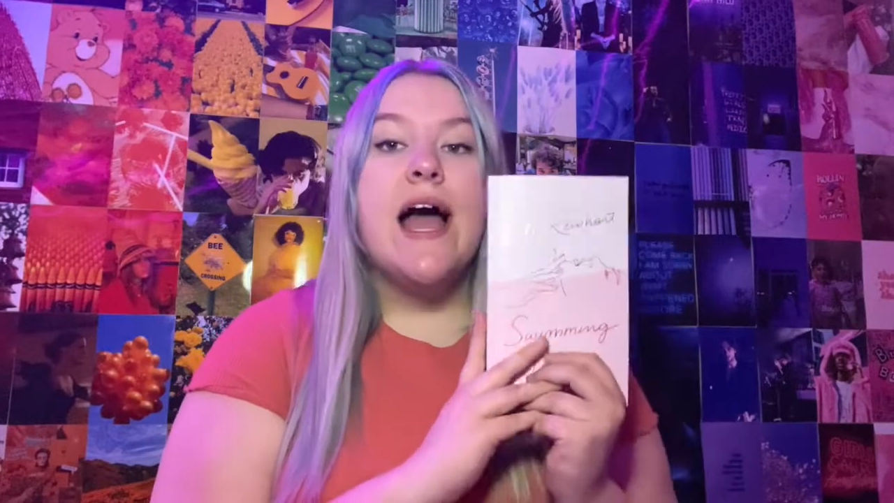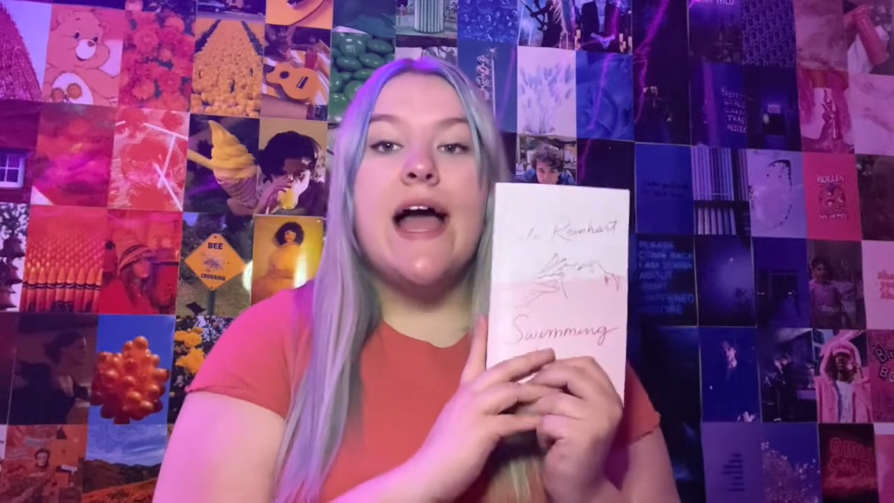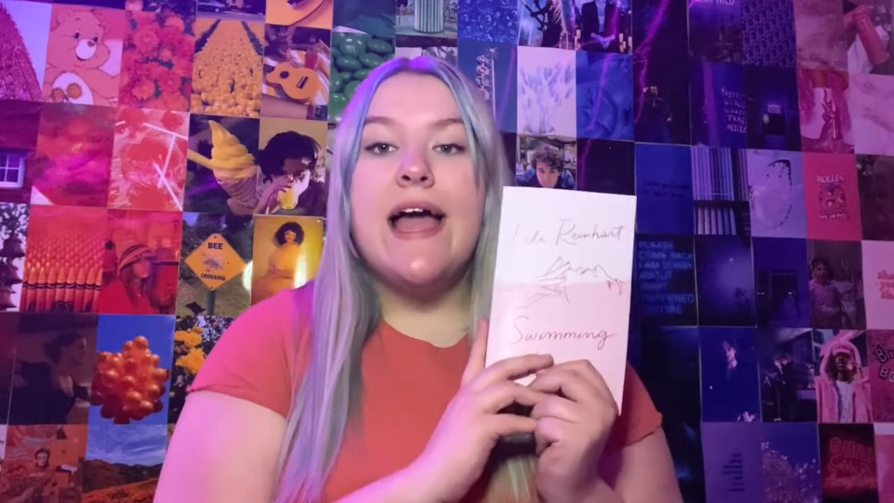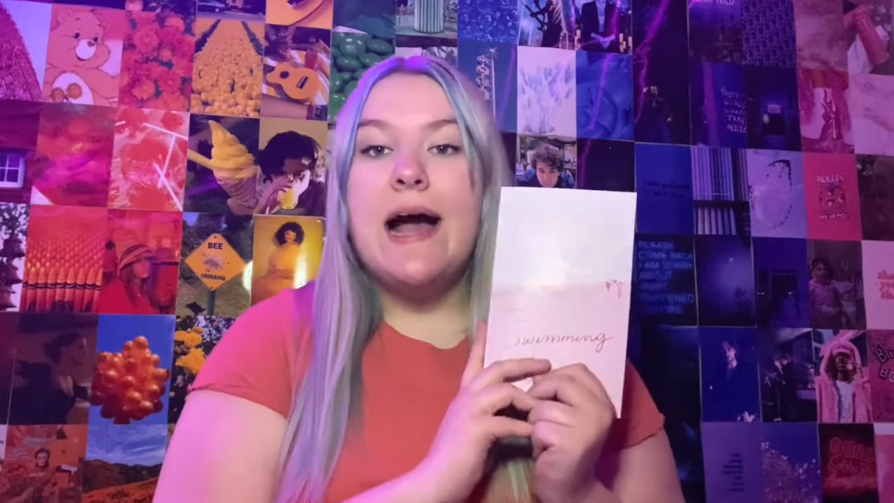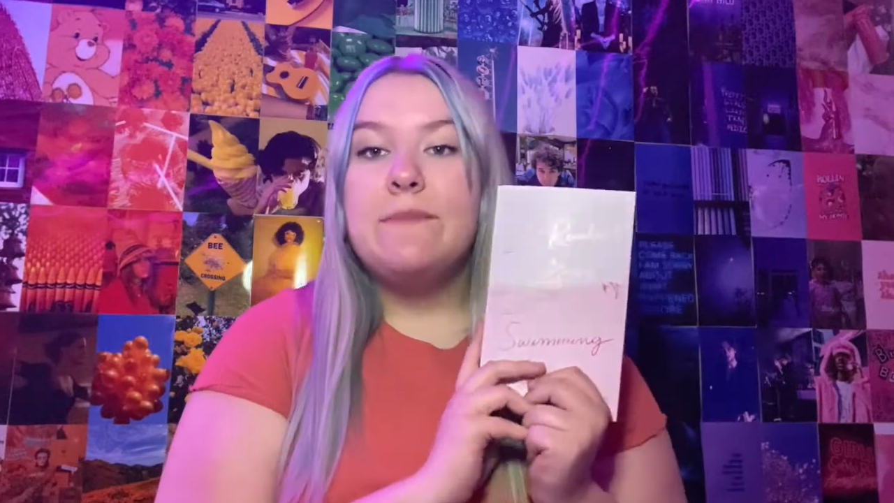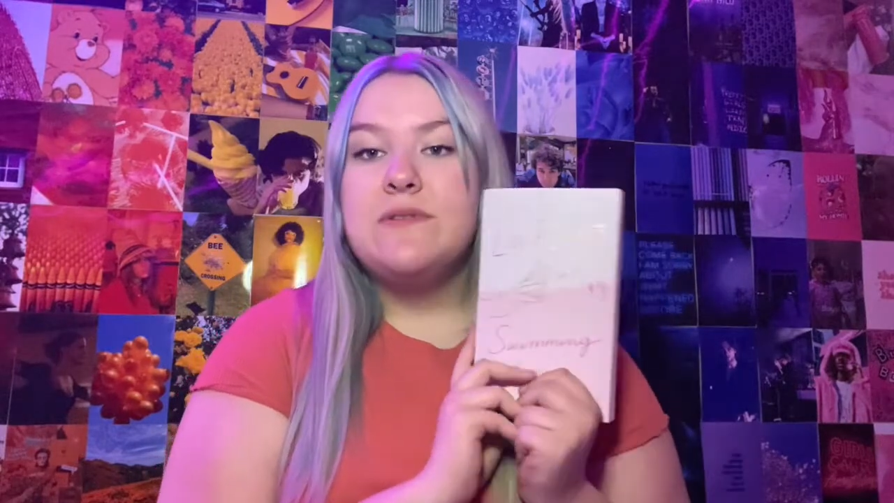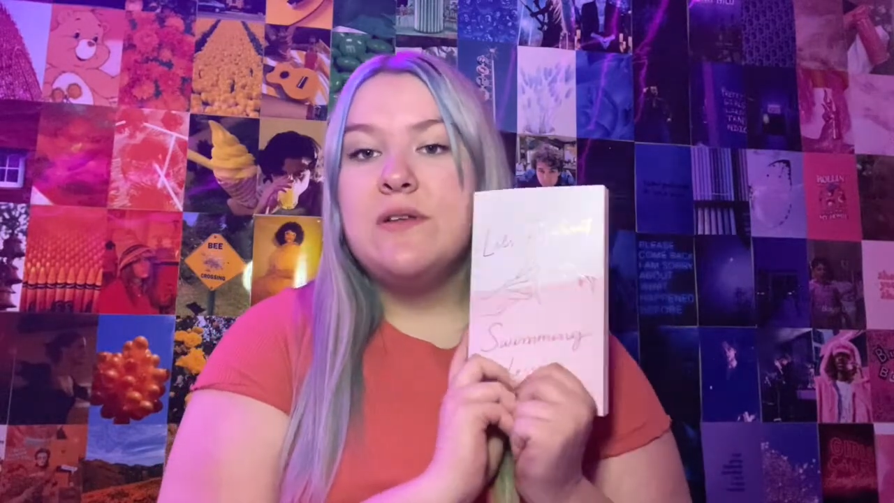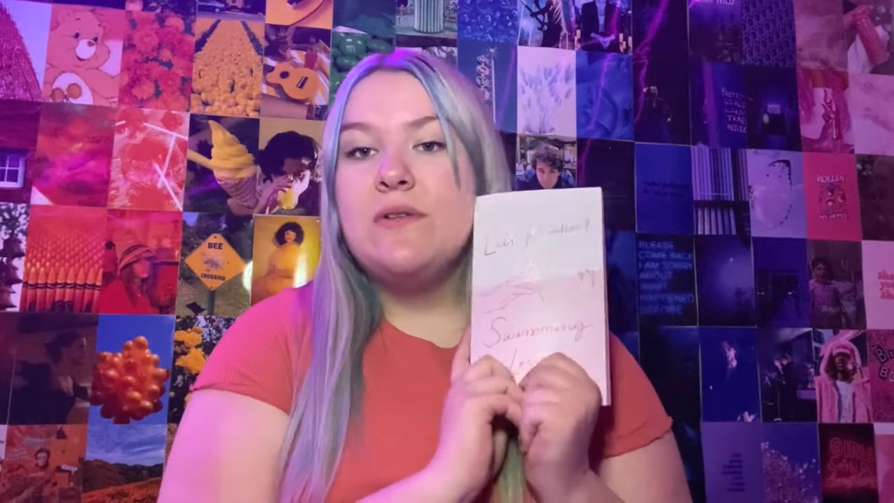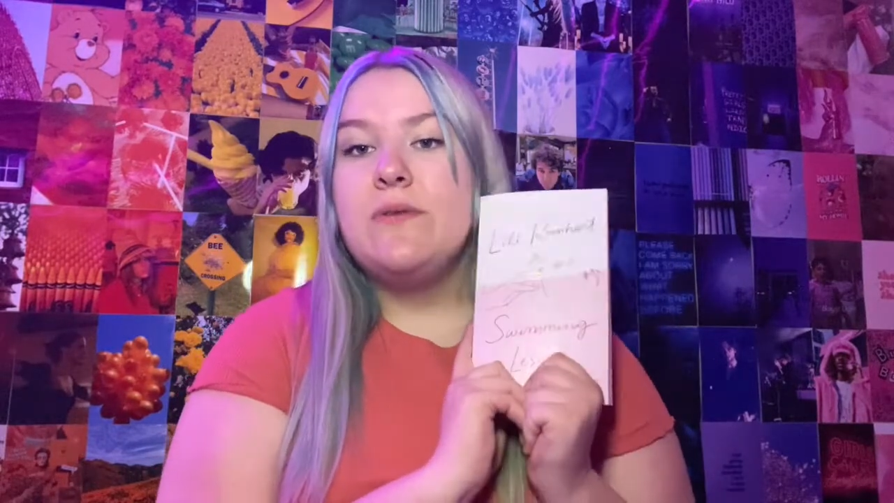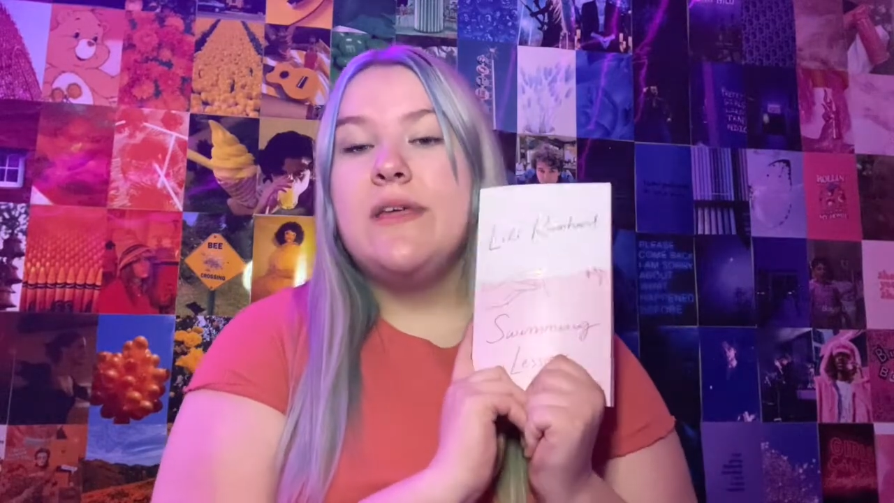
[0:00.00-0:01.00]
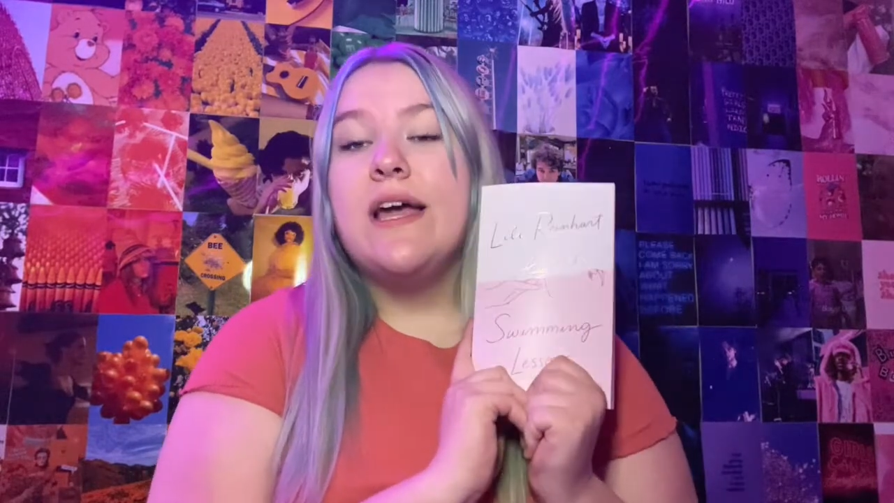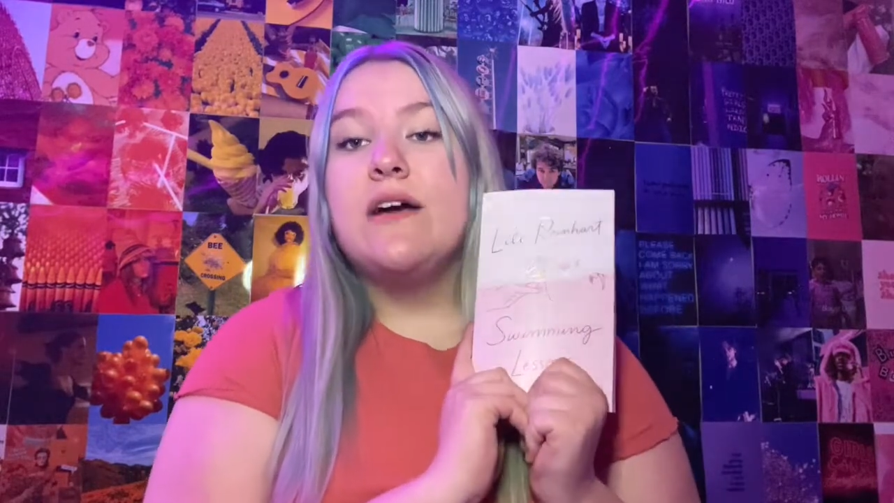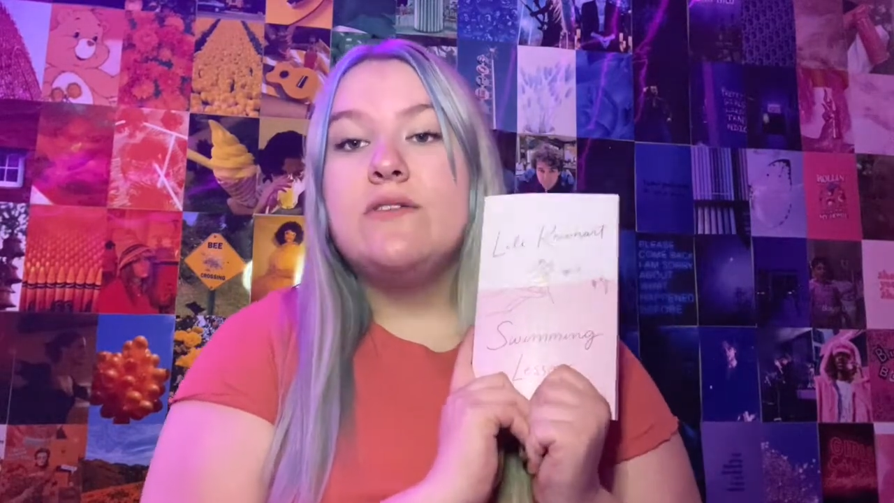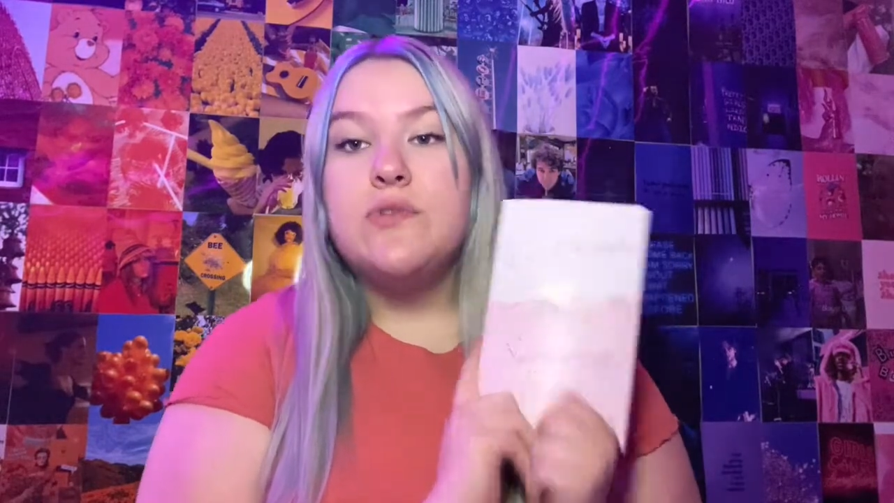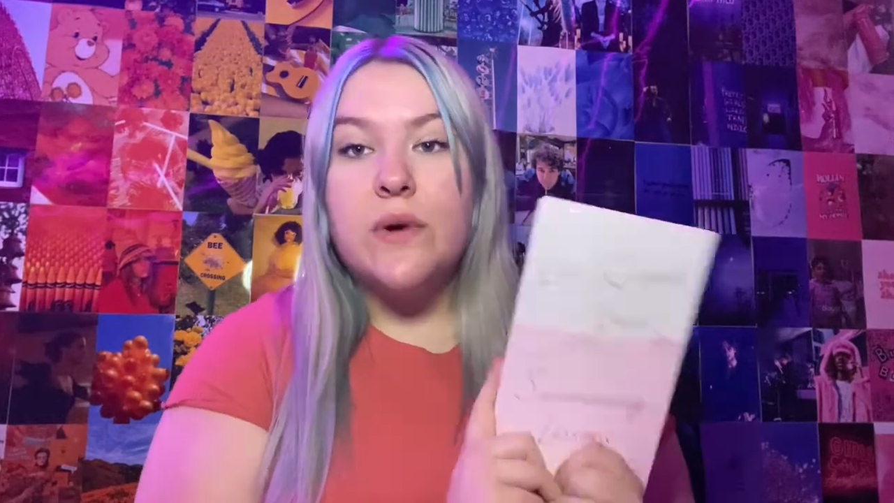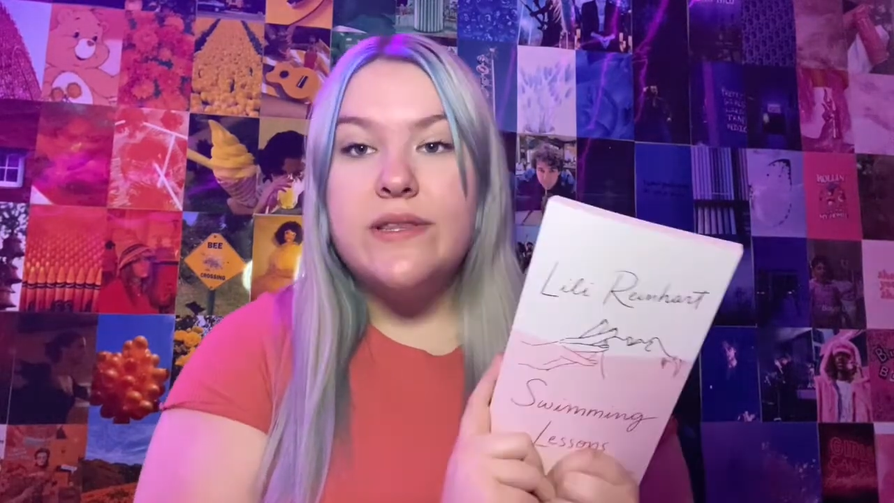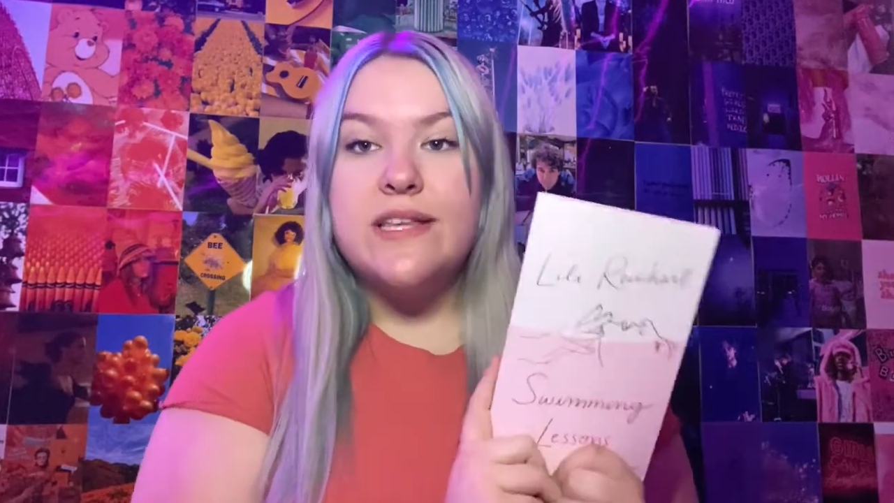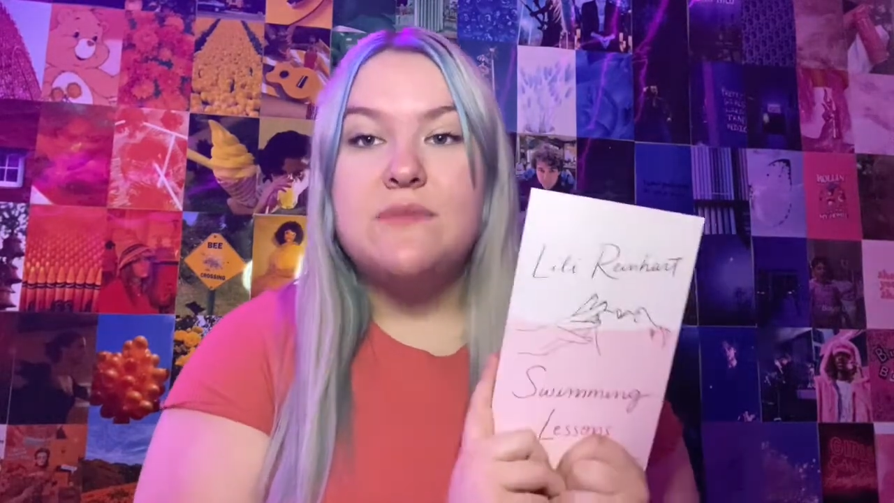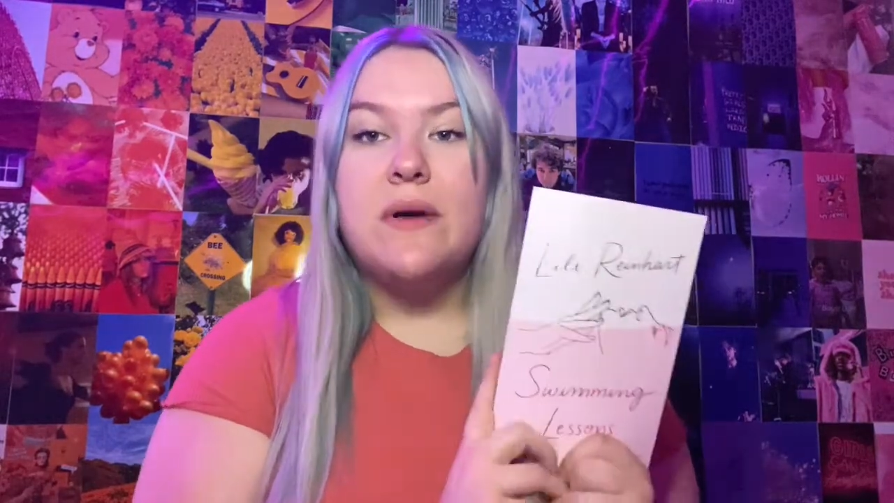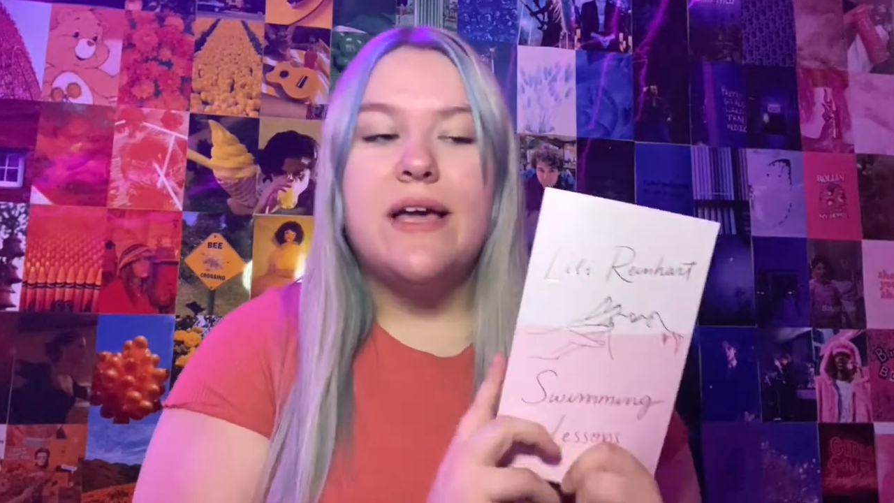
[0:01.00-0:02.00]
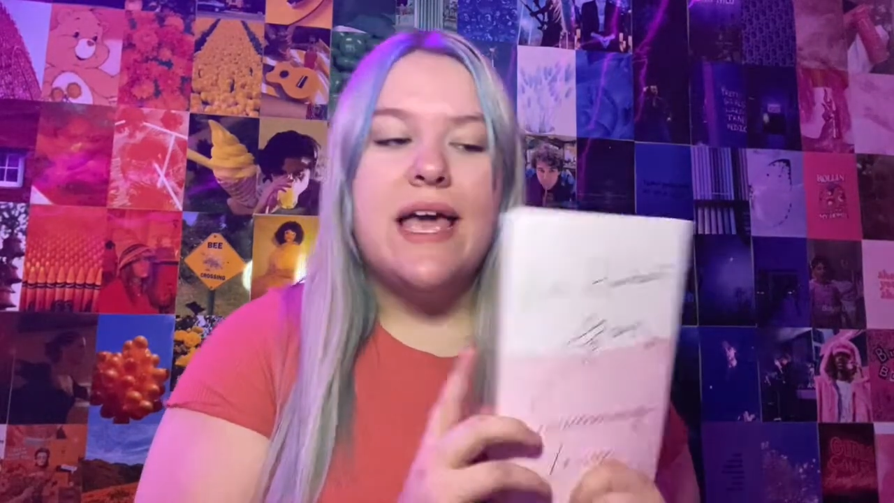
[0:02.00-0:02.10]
I absolutely adored this book,